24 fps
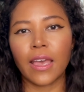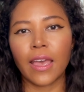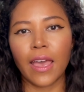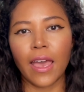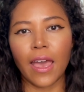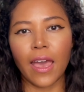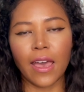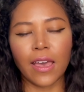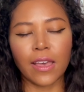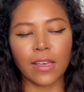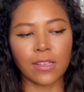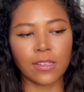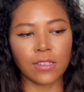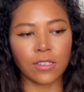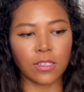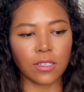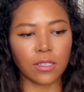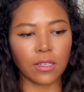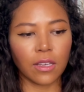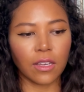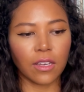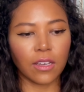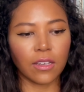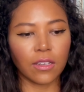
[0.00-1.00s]
as
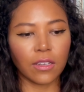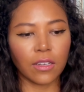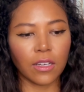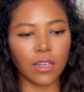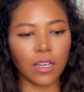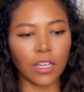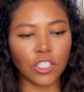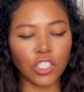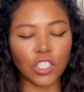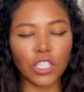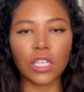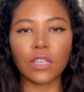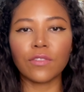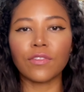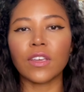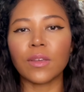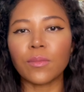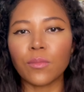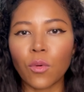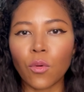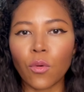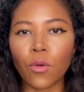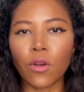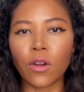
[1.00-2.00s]
achieving
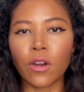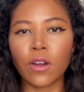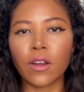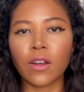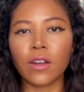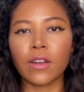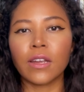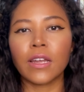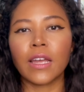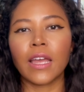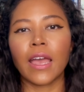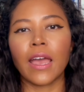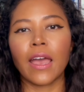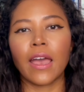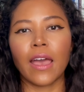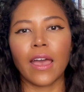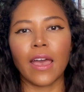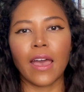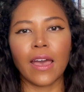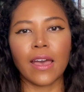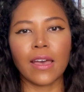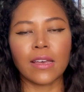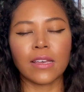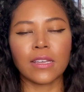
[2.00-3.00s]
more,
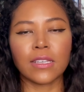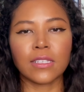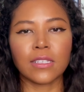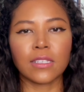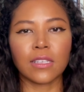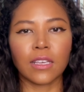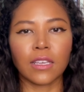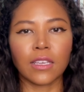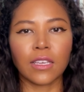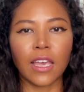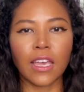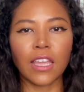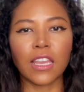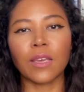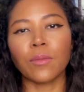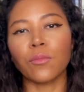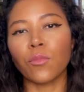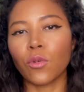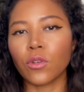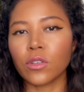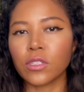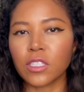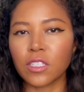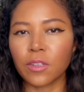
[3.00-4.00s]
as gaining
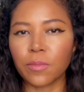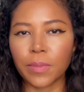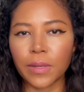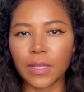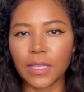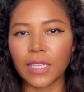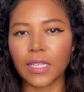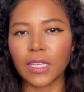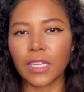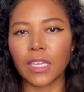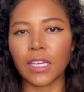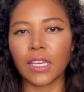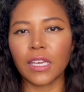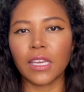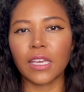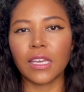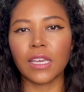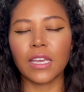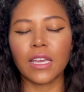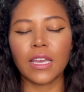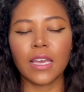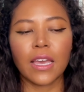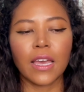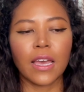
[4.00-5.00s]
more
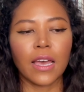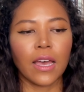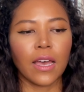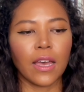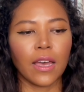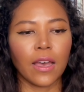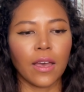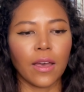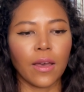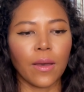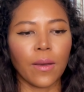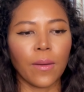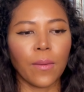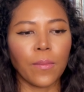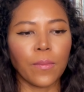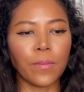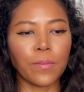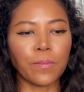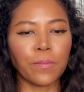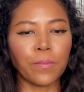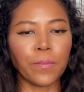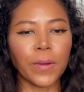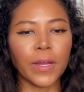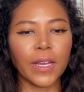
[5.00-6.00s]
stability.
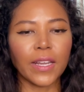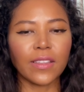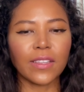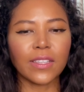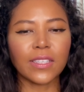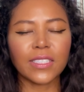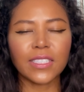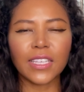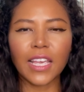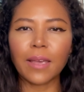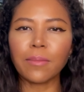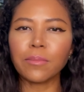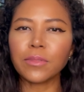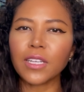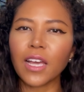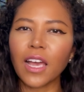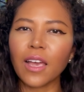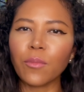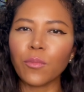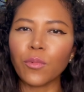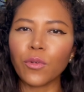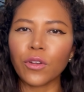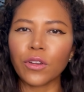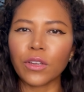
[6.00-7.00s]
But at the same
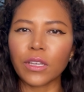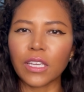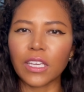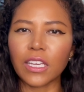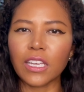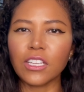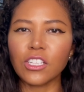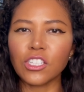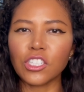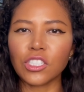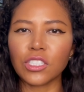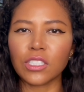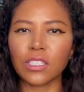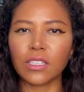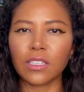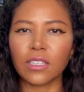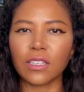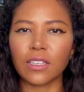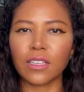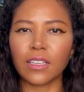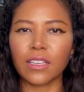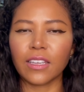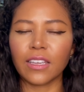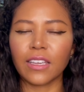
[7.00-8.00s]
time, we're each
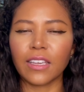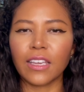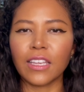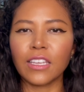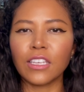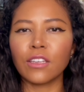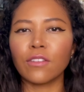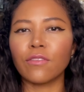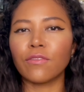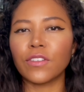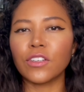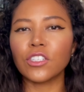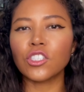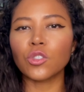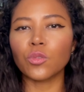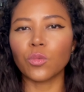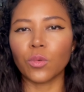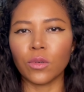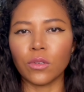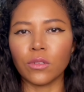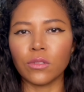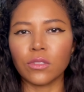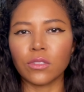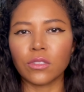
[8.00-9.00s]

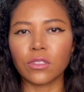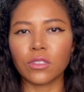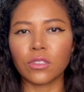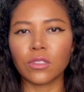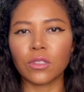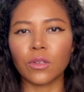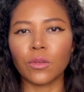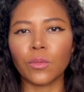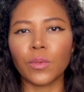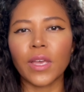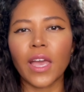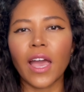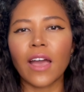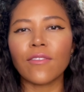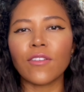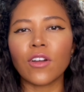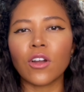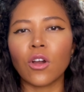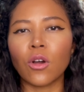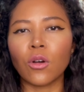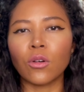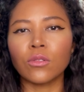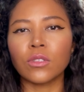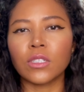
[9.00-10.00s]
individuals. We have
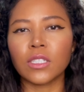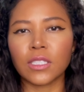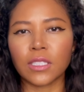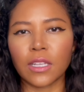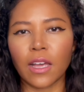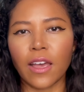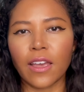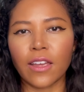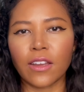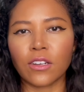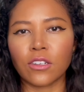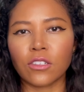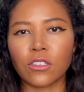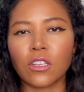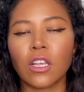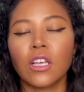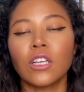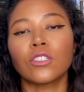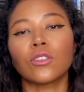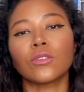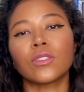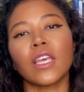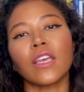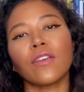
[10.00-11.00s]
our own desires.
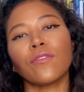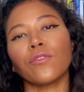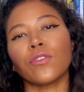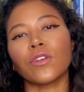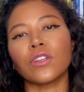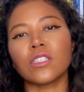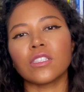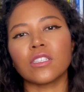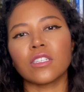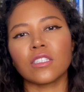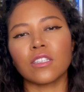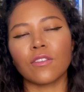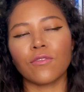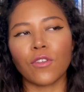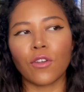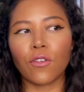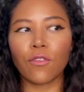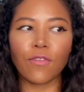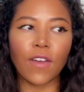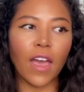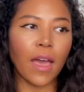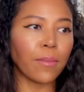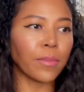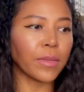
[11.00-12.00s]
So take, for instance, if your
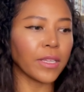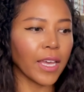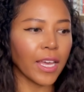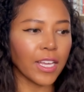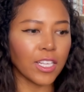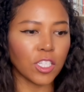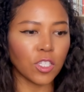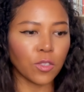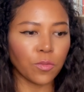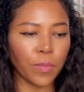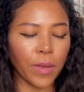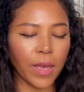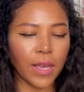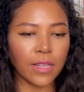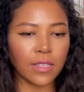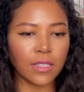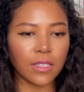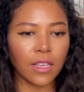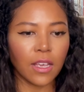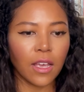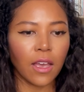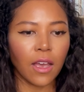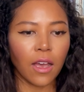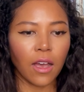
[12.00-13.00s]
family has spent
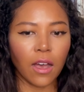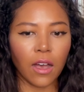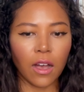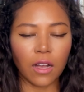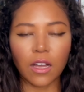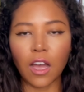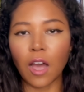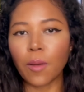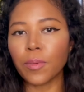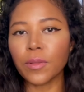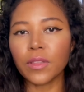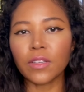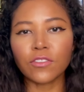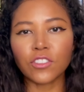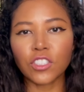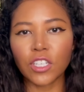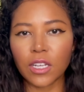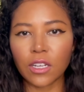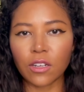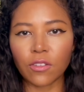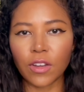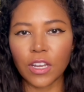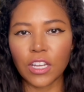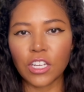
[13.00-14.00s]
a couple of
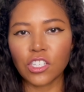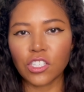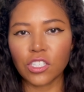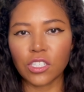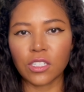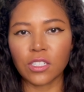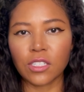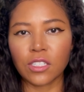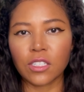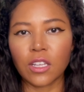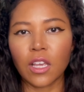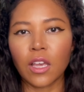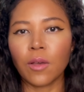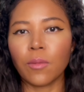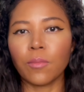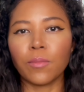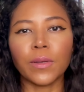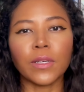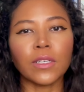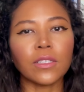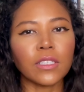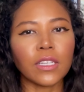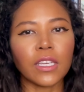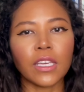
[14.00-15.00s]
generations
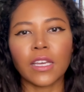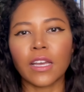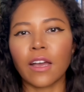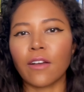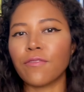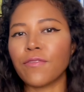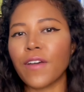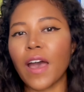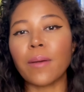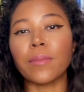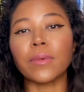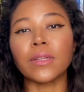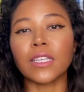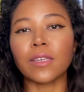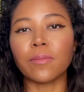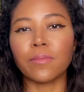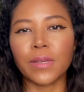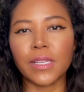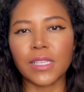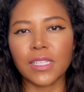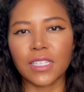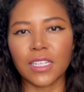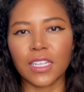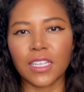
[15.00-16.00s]
building a family
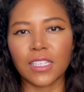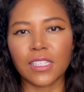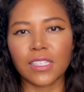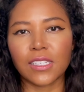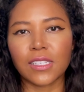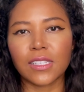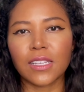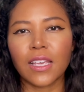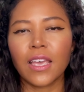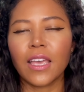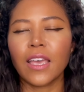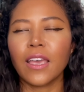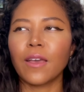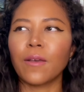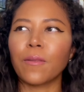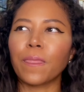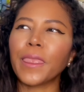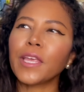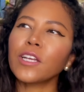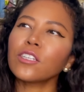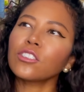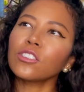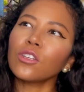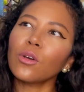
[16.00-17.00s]
business,
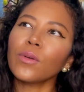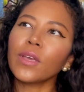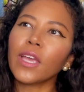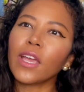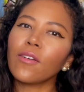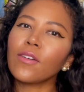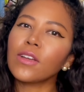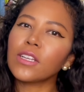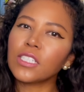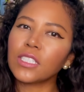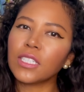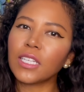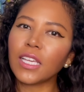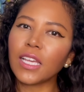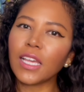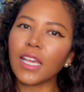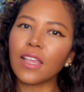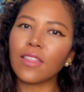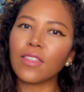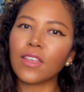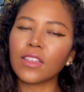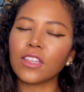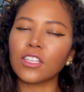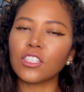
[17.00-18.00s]
there's no
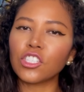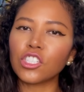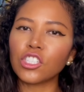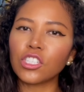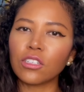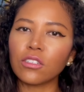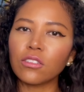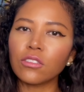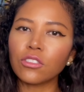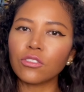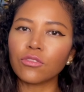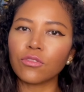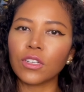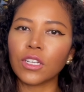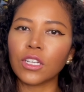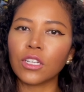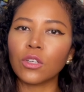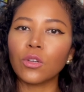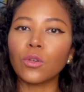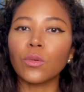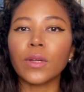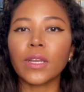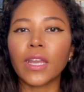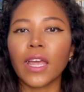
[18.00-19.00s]
guarantee that the children
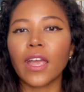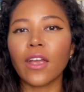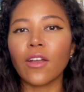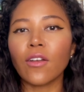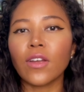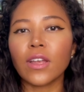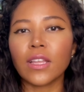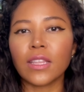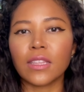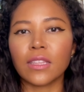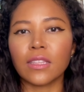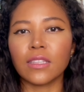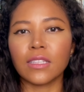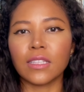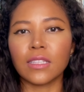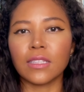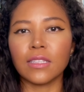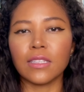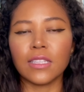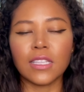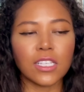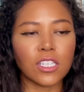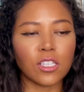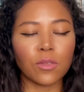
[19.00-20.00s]
who inherit
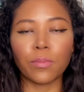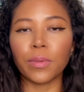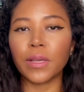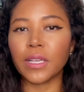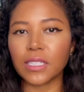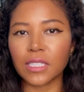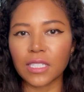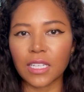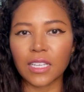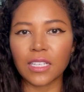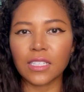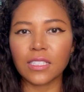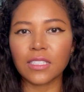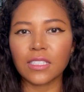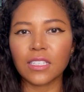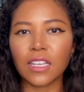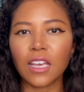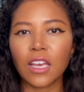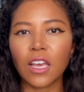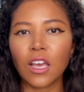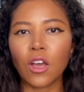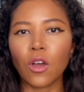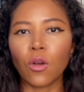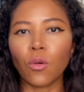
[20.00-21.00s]
this business
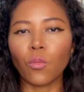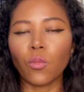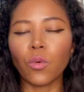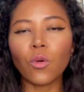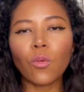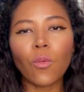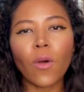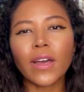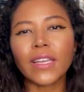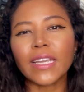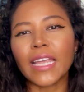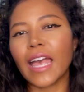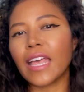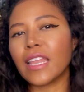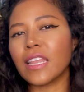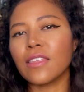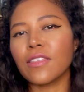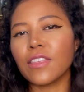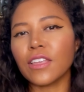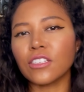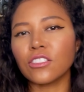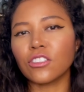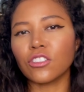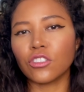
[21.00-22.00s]
will want
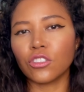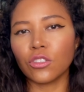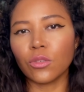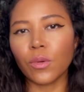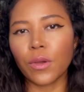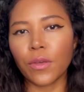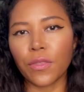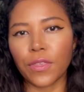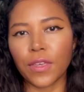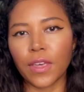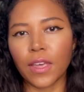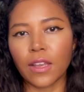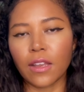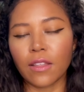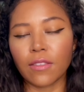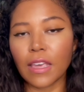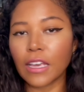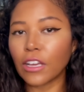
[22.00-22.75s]
anything to do with it. They